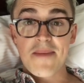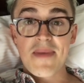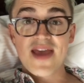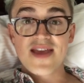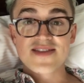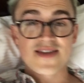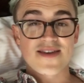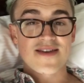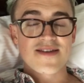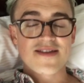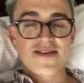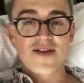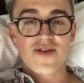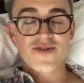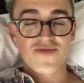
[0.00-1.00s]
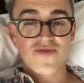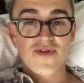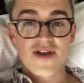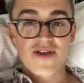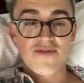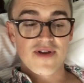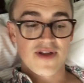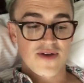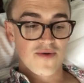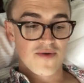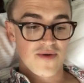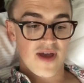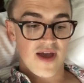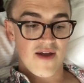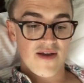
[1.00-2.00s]
amazing. It looked really, really
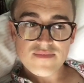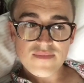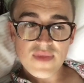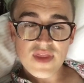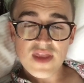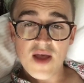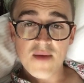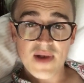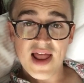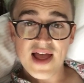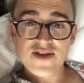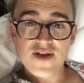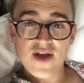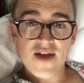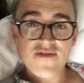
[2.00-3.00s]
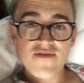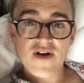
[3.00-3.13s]
cool, Carrie. I'm glad you had